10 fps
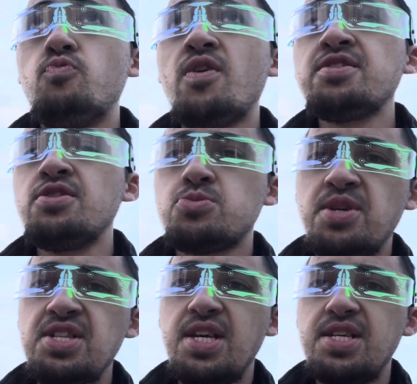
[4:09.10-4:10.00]
one of the
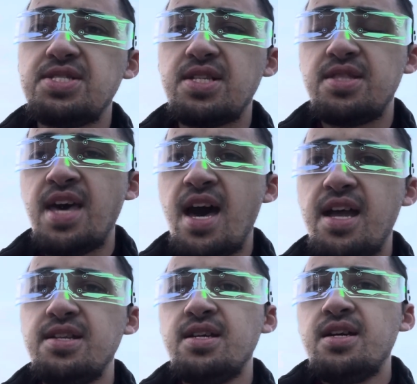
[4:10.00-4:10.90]
reasons
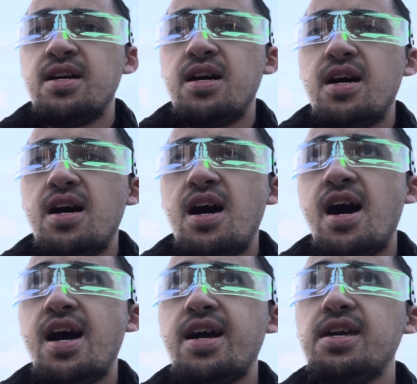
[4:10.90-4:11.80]
that
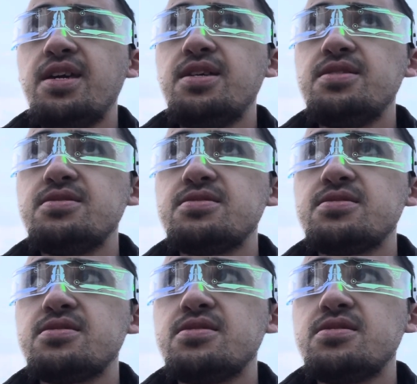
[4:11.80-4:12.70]
I
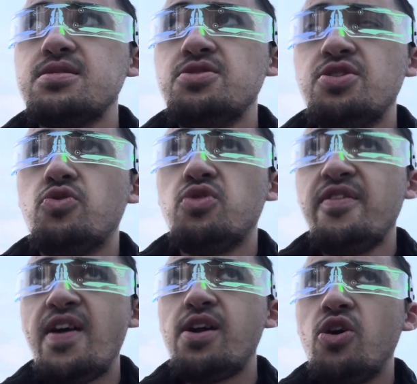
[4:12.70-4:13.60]

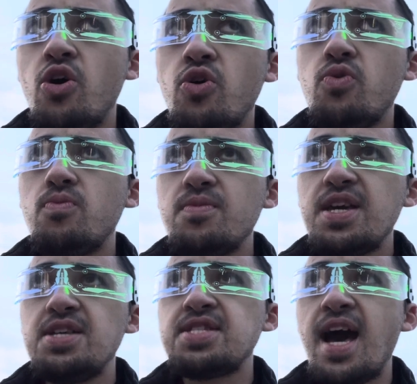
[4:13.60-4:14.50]
live at home
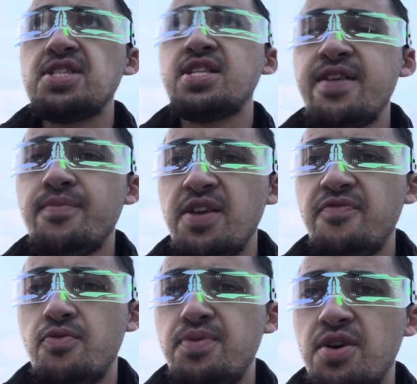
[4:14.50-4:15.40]
is that I save money
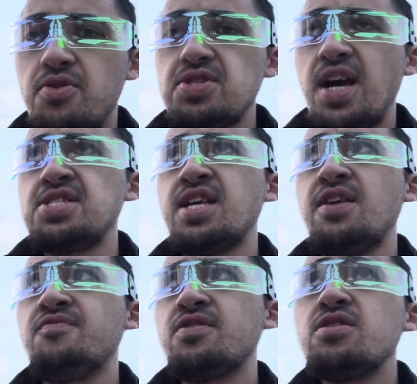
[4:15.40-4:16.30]
for bills. I
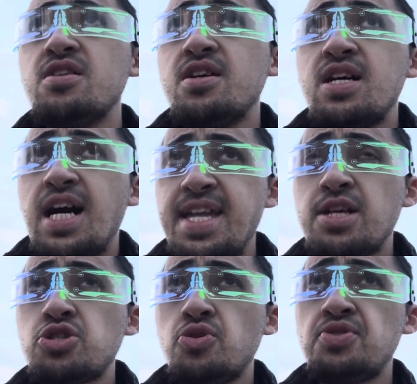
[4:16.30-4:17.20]
save an
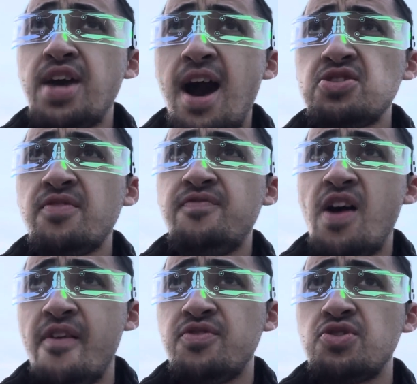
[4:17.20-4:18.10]
extra
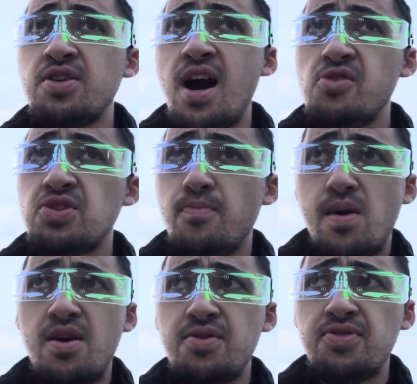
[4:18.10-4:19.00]
$1,500 a
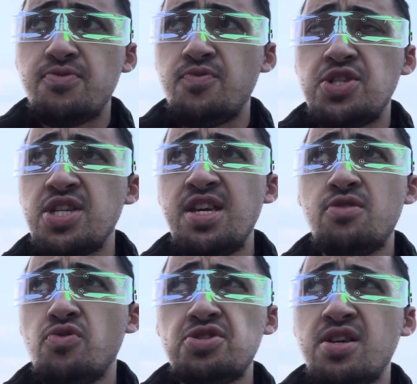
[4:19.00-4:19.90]
month, which
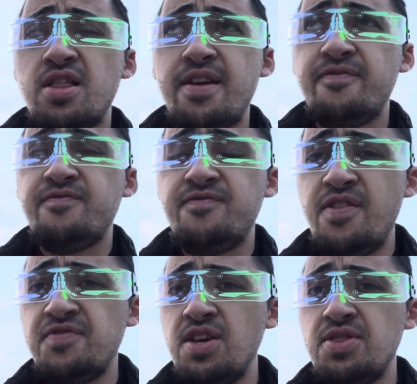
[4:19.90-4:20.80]
equals to like
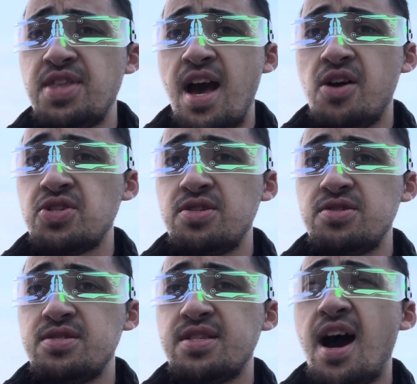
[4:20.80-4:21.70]

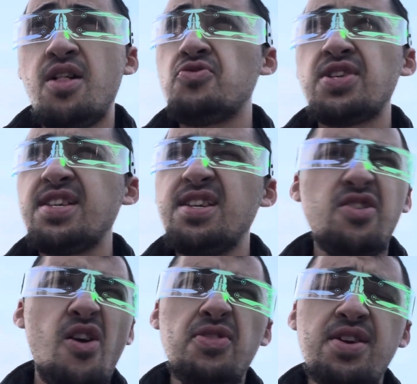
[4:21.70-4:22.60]
$15,000 a
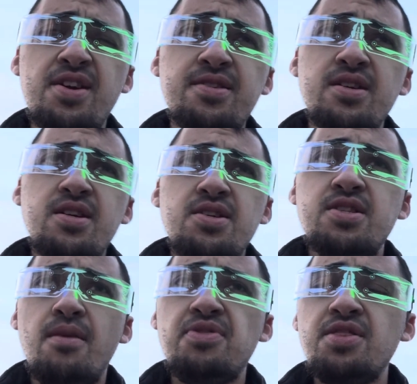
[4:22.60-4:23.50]
year, I think,
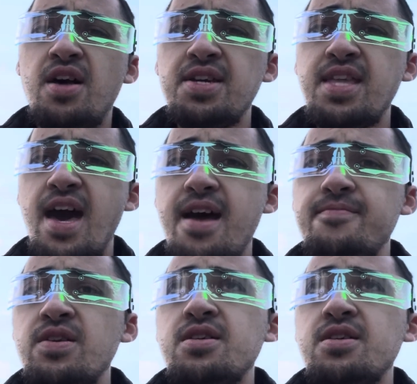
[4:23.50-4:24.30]
something like that.